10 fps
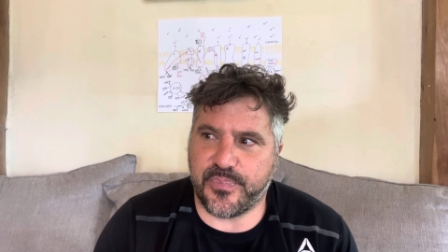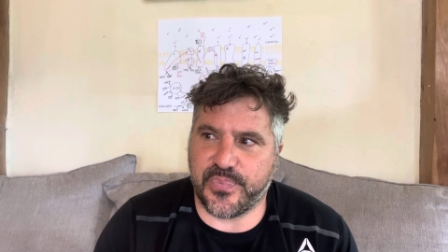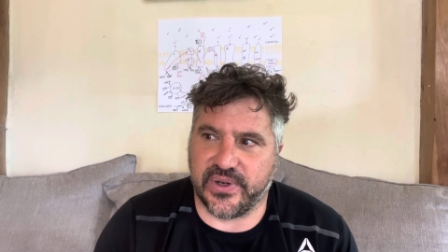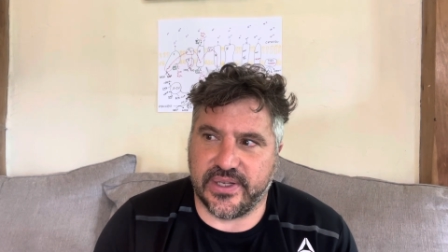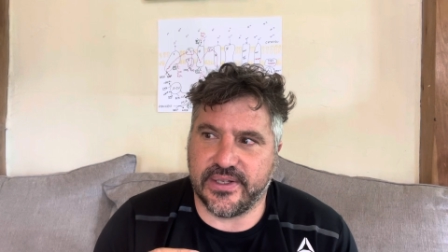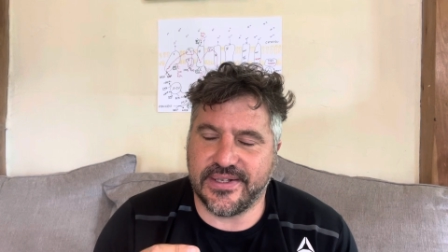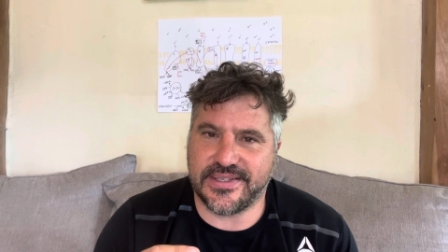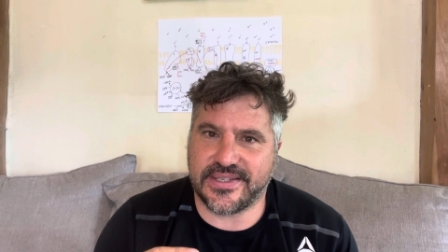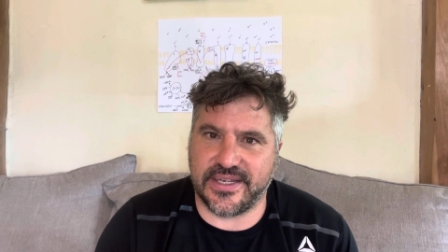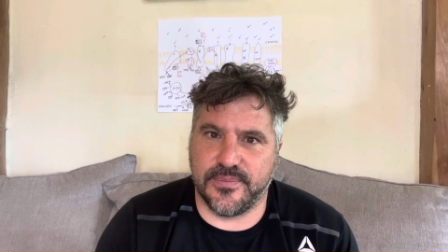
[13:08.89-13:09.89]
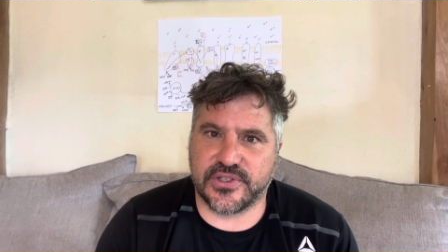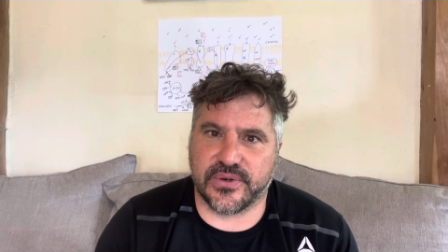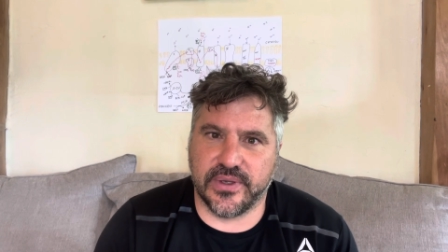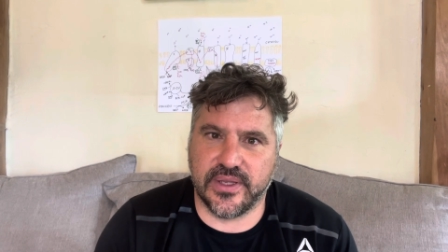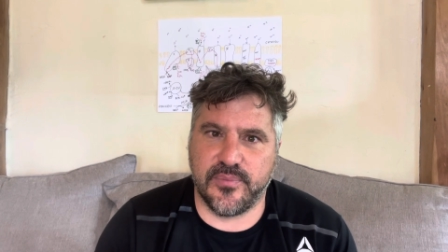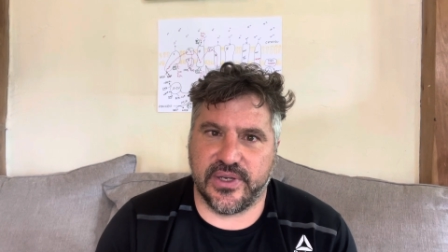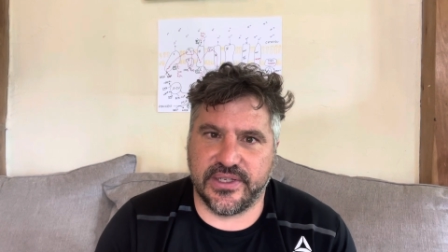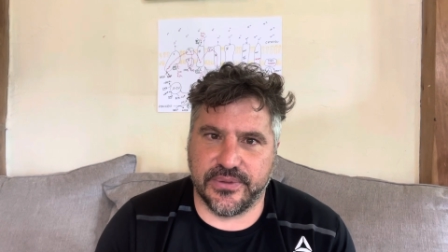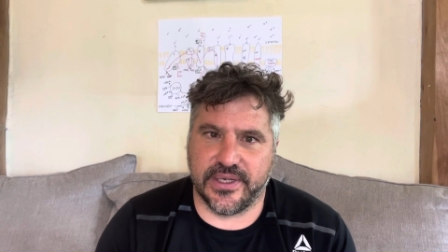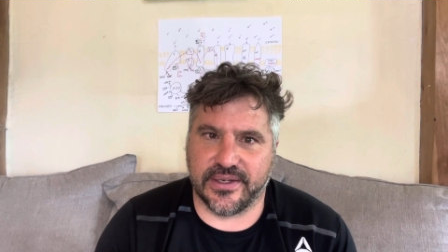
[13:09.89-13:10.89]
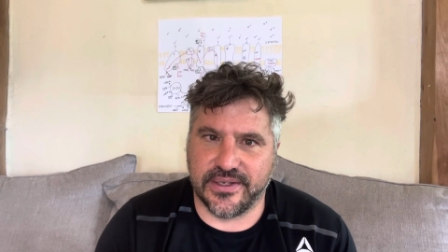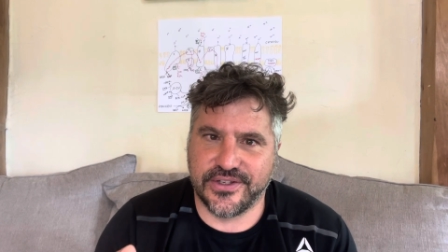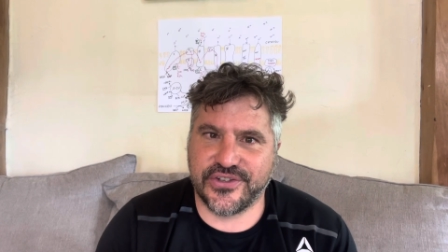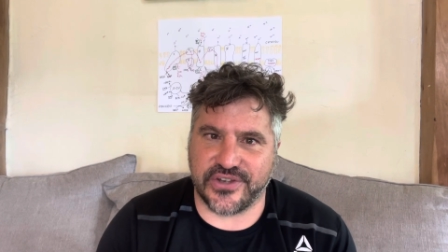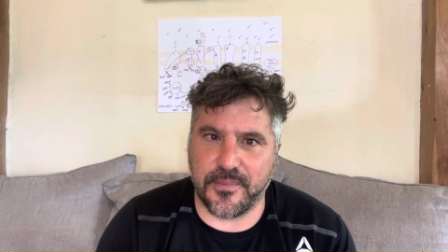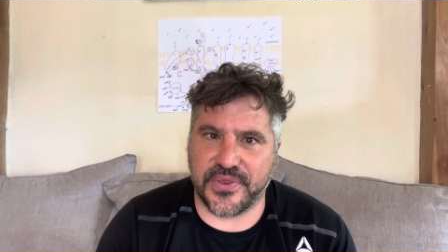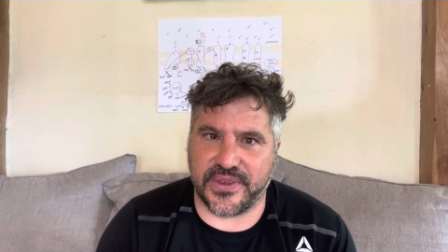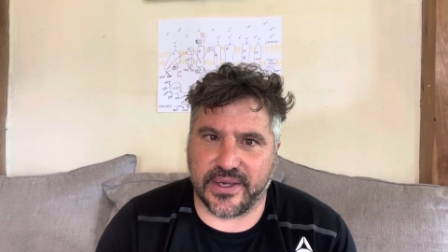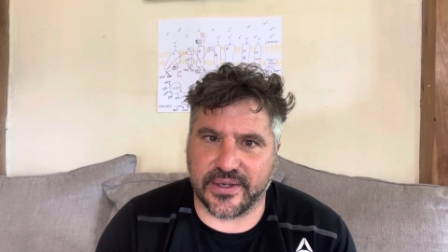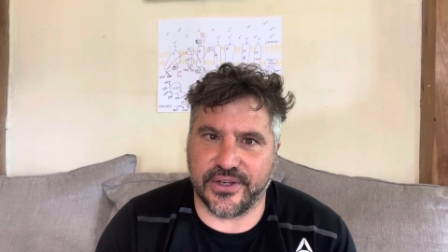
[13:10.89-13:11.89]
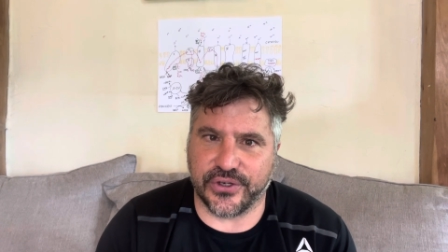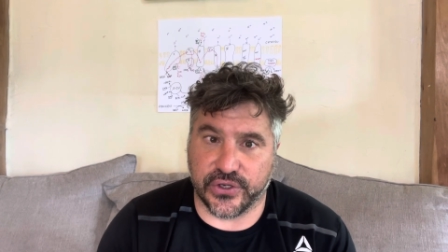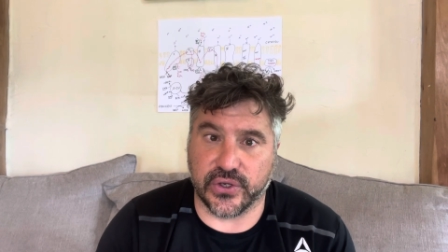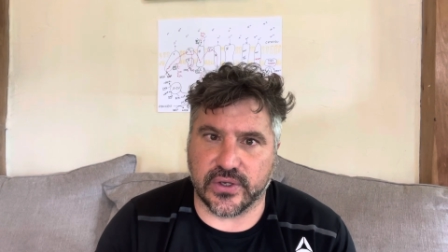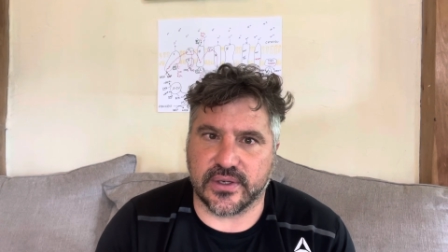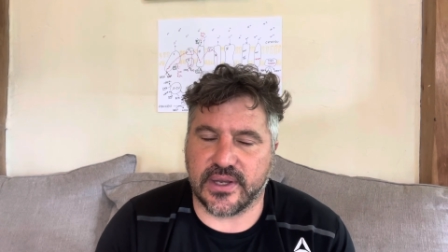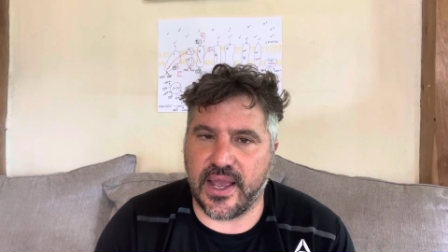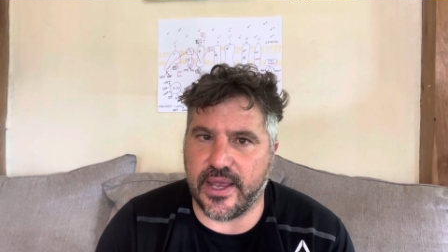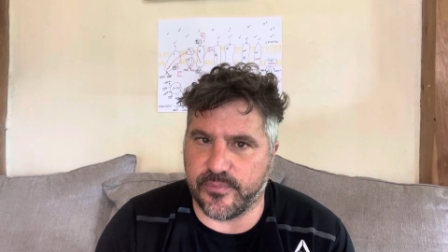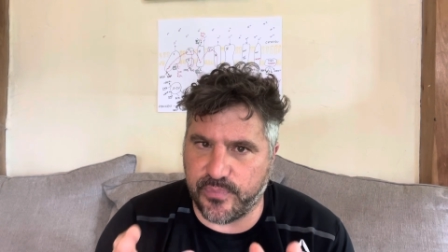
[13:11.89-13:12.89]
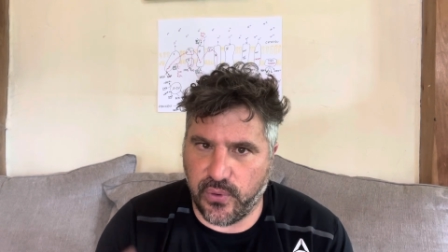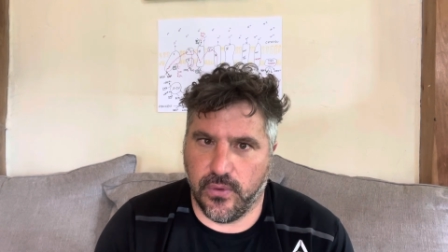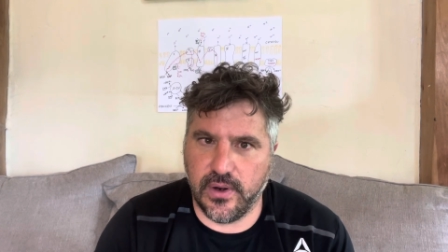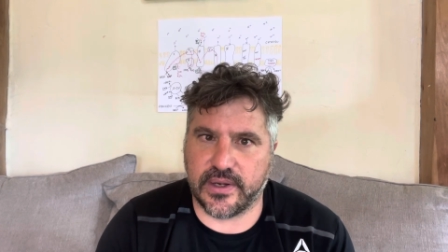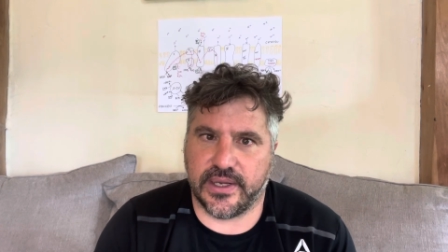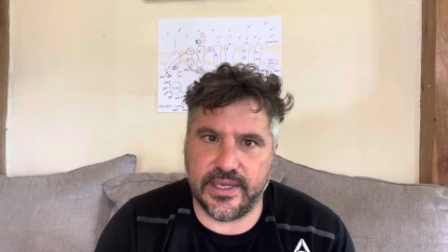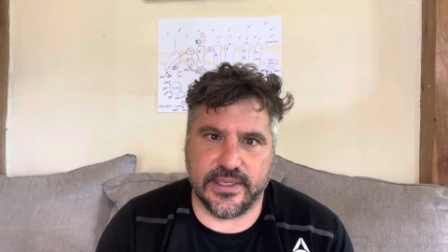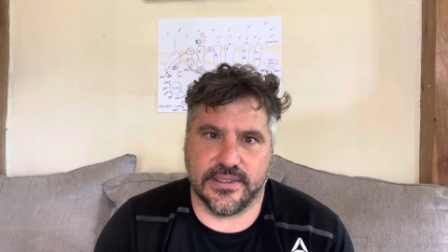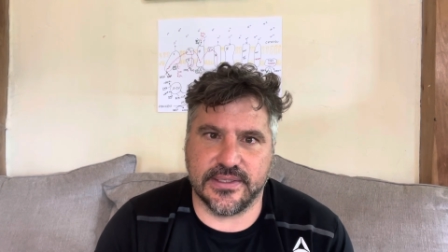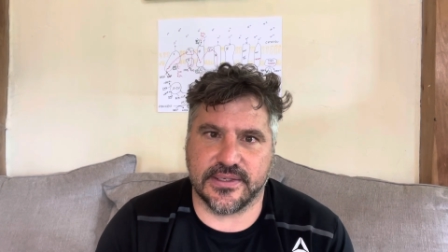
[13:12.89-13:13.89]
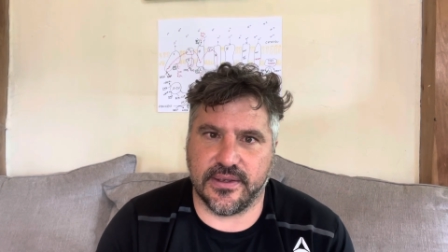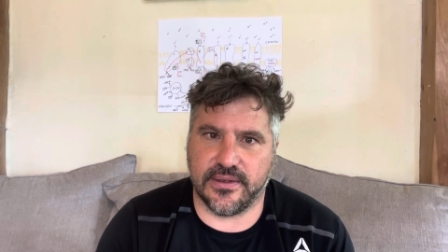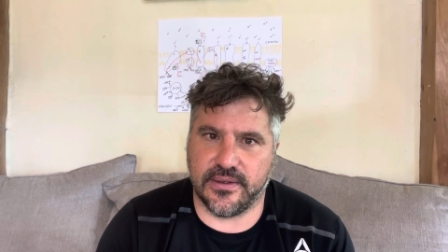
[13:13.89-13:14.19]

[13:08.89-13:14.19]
but it seems to really be doing something good. And pork is